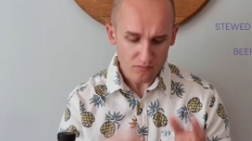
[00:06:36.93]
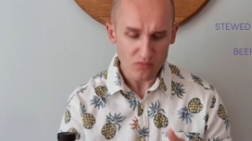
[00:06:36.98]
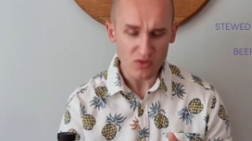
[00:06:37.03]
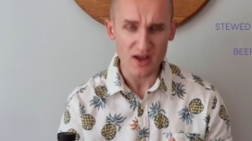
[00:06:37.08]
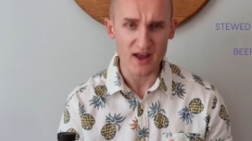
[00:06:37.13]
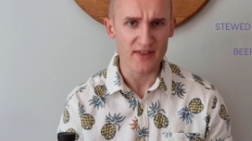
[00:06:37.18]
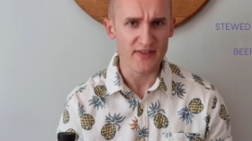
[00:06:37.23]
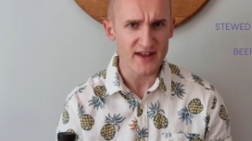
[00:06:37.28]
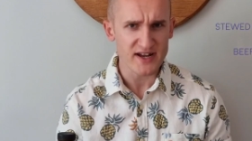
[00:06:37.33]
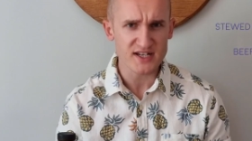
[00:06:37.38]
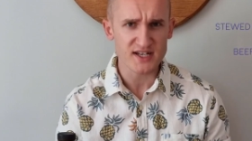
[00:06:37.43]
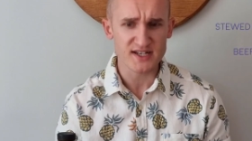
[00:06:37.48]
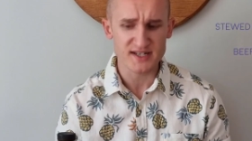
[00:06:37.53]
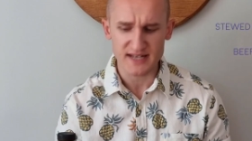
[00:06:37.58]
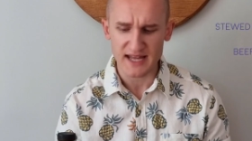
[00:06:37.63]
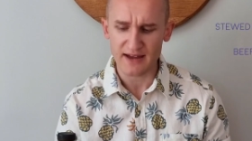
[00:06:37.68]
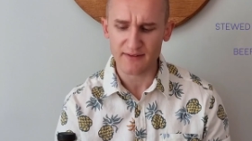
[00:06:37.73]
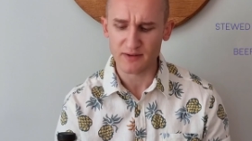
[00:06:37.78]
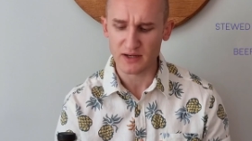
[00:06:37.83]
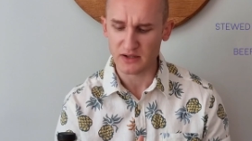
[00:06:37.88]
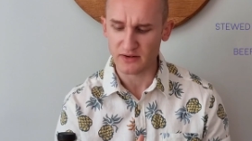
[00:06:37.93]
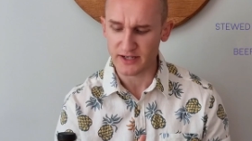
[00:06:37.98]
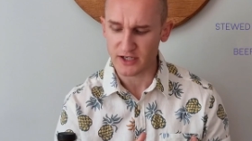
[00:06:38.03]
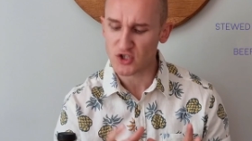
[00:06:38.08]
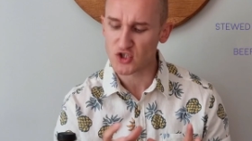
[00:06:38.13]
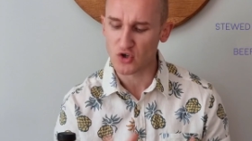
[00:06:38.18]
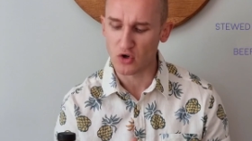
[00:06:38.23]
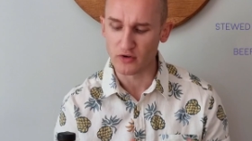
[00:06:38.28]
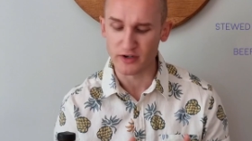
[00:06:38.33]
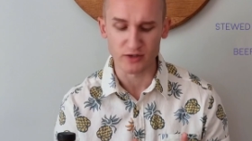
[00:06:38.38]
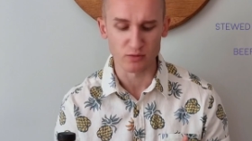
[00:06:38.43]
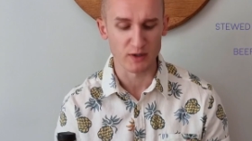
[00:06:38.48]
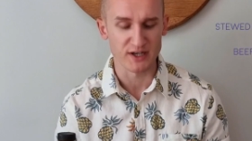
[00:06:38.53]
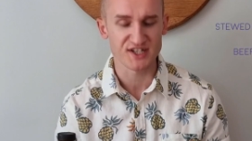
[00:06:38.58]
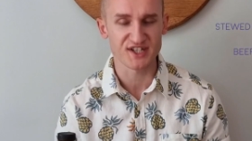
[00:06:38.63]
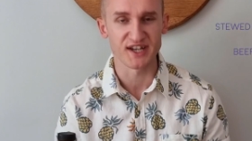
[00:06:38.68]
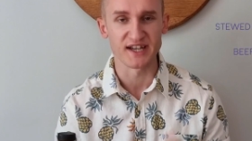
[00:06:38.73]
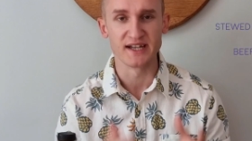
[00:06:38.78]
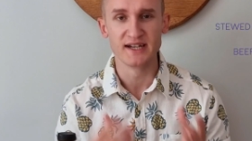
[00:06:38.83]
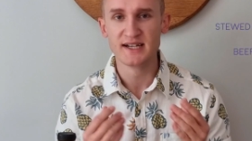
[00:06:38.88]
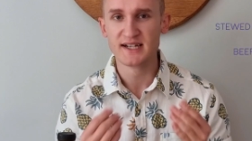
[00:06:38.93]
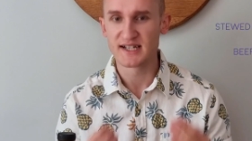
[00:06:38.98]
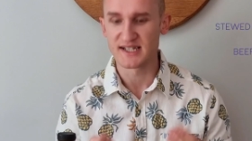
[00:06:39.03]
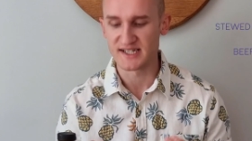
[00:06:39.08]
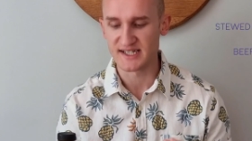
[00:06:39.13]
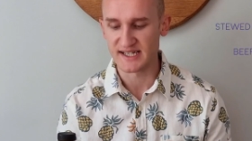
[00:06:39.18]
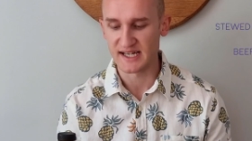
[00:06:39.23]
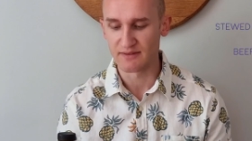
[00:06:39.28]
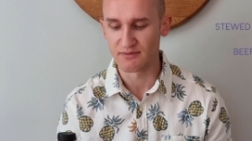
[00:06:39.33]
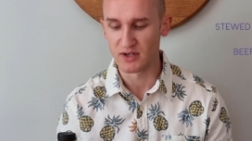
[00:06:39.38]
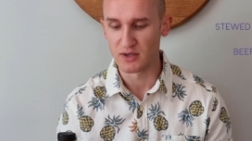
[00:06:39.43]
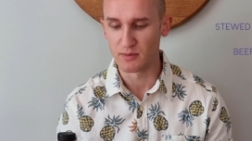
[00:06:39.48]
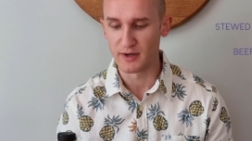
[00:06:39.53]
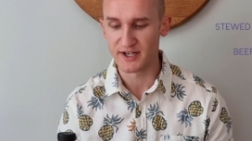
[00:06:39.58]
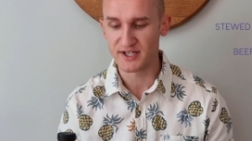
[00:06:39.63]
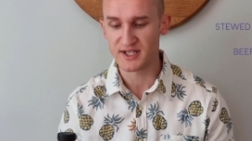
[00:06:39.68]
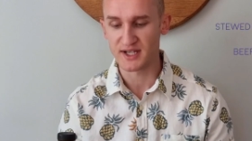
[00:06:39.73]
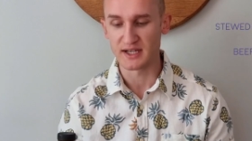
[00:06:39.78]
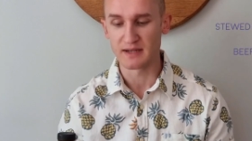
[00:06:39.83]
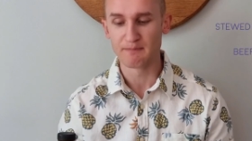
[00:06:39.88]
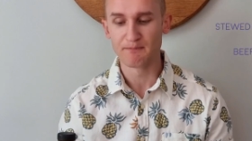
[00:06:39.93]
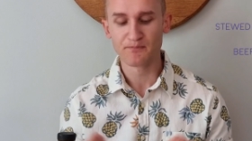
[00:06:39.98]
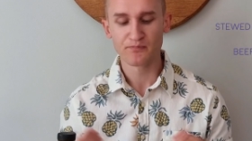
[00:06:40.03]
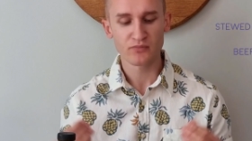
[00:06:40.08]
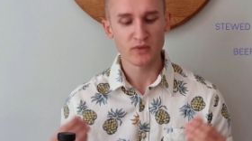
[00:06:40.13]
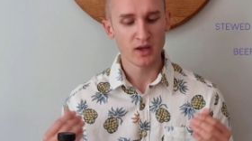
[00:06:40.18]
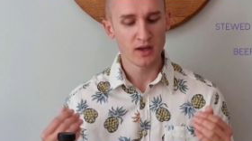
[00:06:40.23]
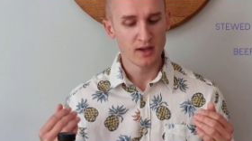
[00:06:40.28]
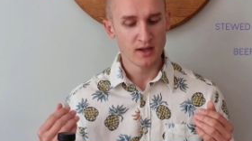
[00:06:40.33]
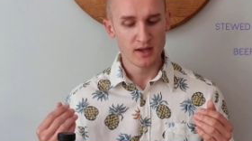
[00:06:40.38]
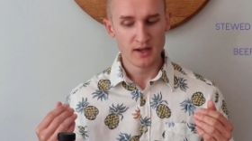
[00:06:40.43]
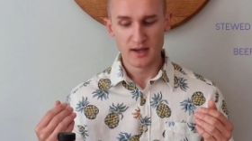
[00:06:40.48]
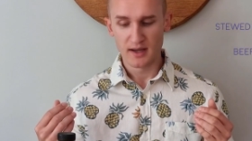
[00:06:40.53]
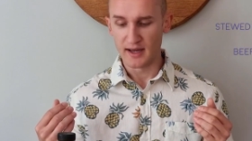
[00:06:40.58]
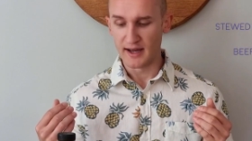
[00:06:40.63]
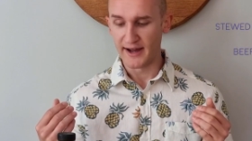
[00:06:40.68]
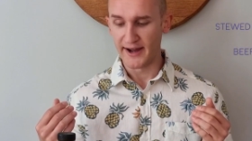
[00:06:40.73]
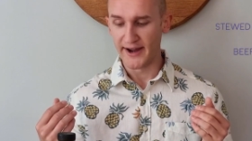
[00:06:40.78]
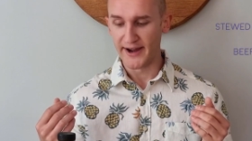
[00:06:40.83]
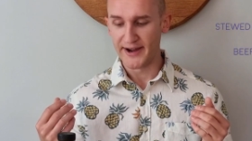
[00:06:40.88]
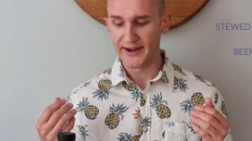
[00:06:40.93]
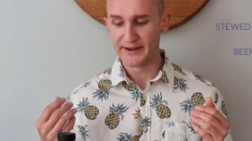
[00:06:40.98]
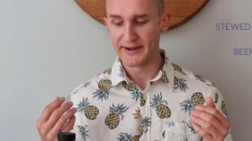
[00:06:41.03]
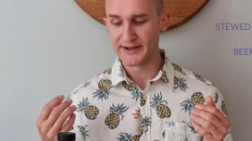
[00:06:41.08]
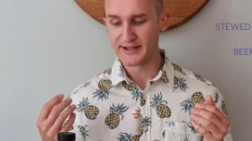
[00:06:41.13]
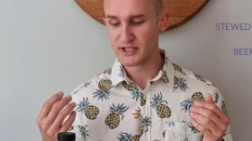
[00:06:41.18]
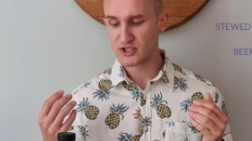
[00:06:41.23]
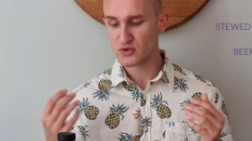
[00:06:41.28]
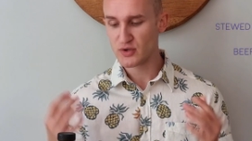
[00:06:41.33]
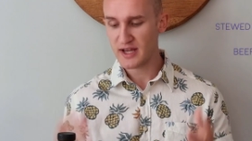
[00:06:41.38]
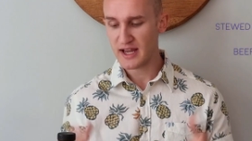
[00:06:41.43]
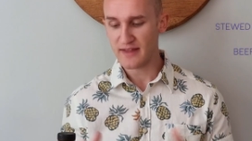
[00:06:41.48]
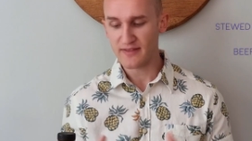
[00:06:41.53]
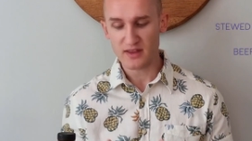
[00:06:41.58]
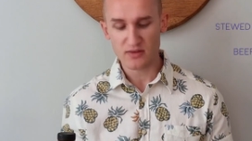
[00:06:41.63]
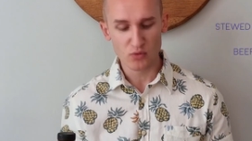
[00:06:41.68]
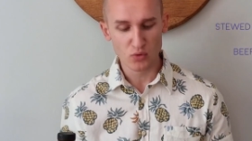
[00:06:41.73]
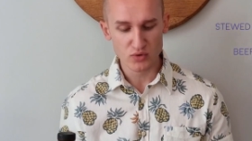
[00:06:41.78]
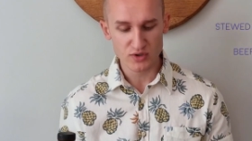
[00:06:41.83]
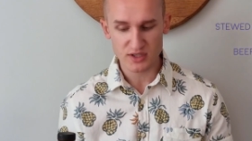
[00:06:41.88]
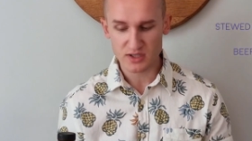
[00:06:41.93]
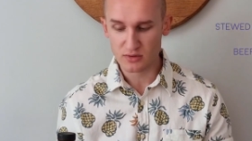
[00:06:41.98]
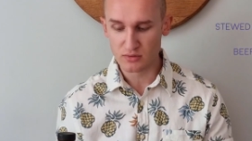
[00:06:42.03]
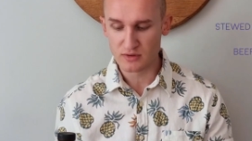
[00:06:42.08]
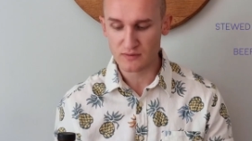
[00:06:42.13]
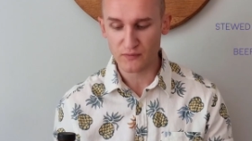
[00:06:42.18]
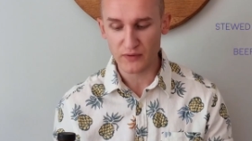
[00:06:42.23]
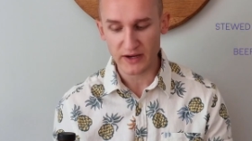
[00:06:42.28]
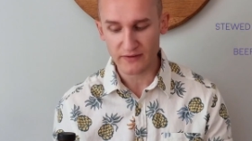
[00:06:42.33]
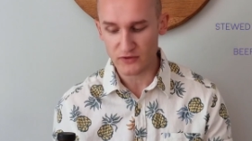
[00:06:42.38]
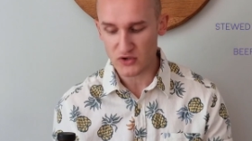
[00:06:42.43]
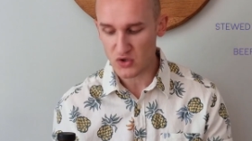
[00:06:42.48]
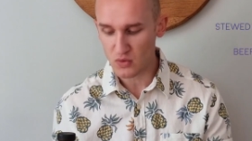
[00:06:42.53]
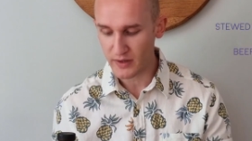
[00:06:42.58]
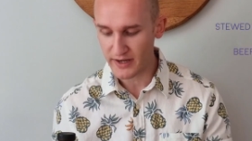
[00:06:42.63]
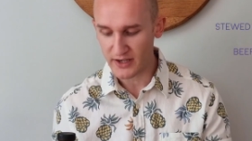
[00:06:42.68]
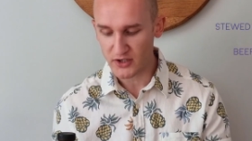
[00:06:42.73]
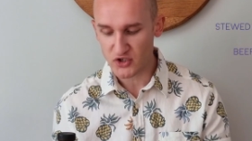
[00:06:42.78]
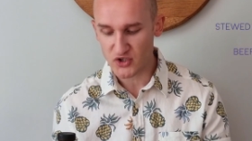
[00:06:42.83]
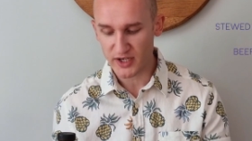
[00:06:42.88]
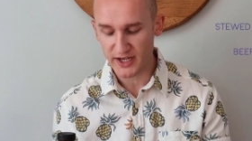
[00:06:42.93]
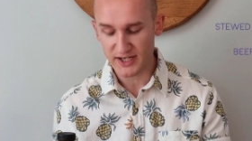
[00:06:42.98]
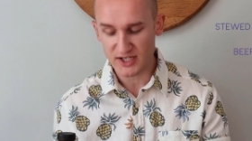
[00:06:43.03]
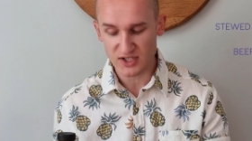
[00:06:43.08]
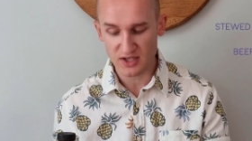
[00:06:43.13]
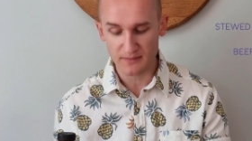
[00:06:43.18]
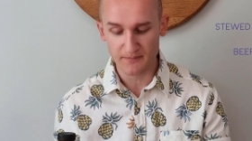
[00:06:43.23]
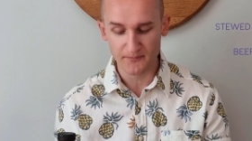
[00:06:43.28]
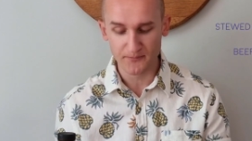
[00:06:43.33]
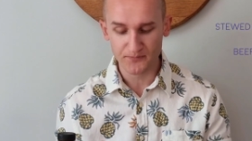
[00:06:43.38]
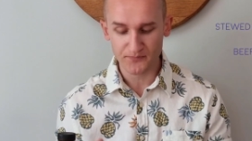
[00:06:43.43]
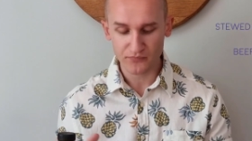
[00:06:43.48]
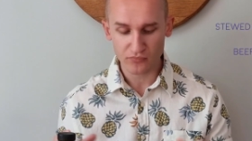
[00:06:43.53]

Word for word: and this is definitely a salted whiskey, a savoury whiskey. Uh, so yeah, those those flavours are quite interesting,